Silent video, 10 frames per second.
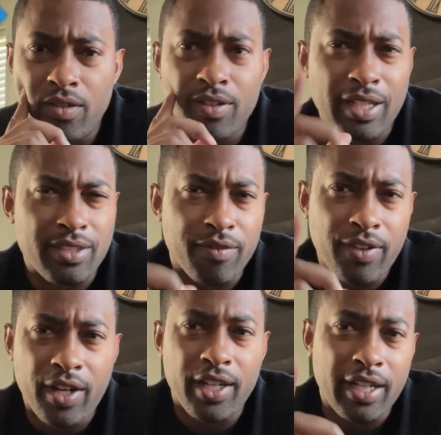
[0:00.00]
That's a
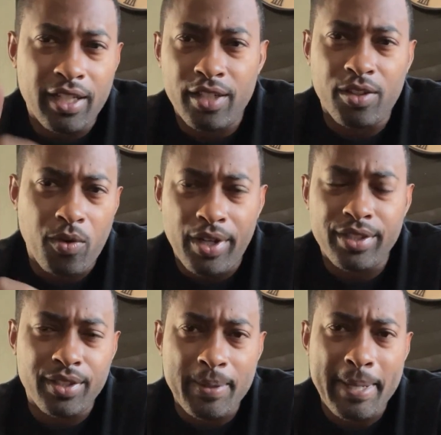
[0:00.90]
very good
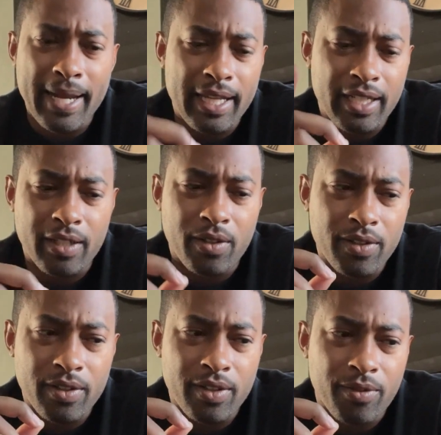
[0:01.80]
question, and
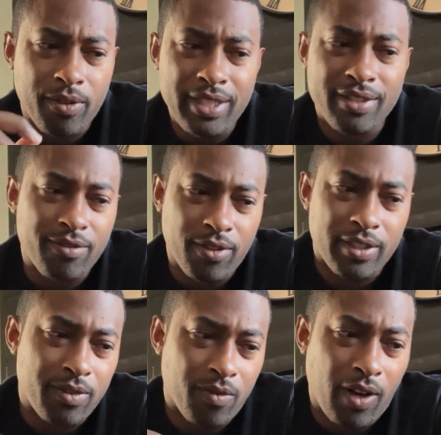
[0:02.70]
the reason for
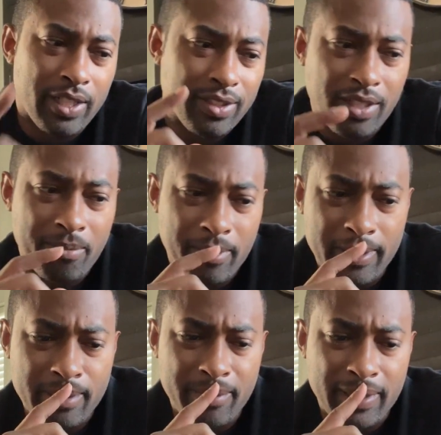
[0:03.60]
why December
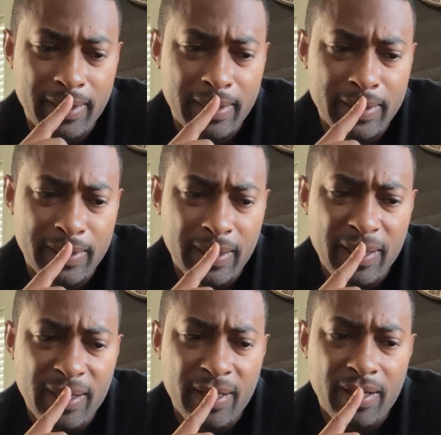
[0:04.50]
is because
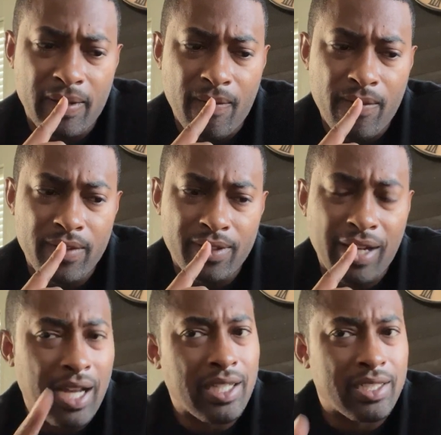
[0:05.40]

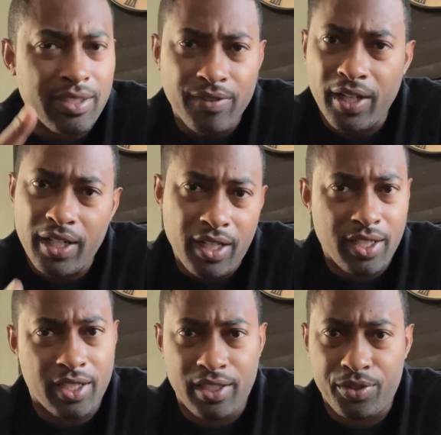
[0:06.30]
Thailand is a very hot
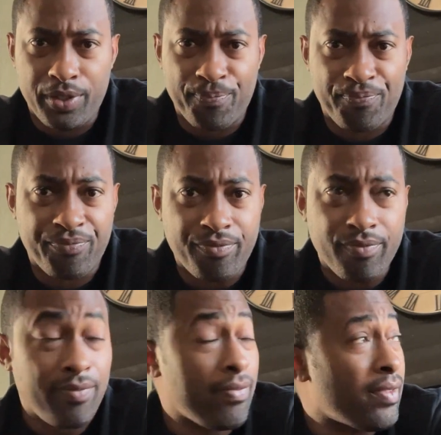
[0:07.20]
country.
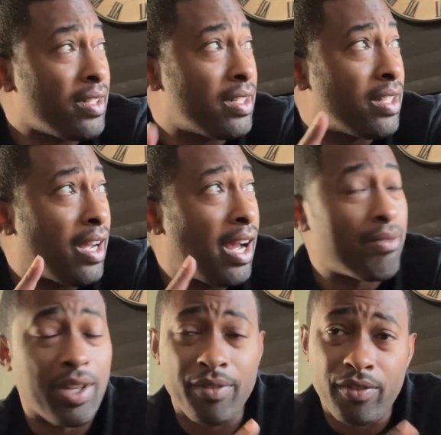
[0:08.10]
I'm
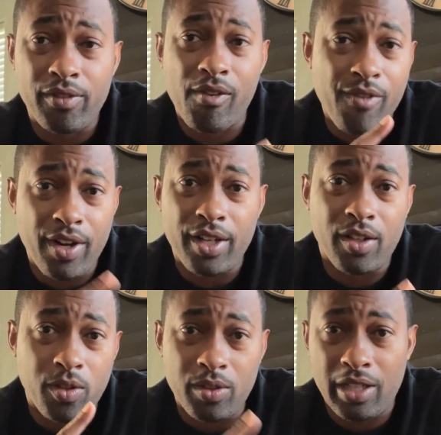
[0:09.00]
coming from a very
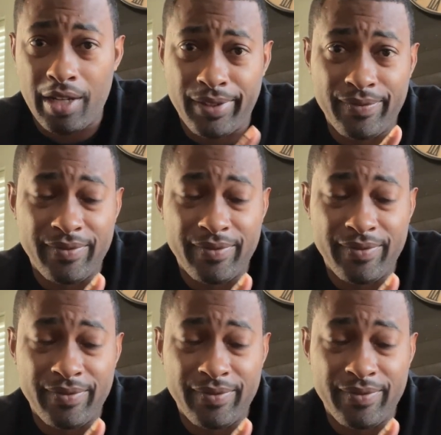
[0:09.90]
cold climate.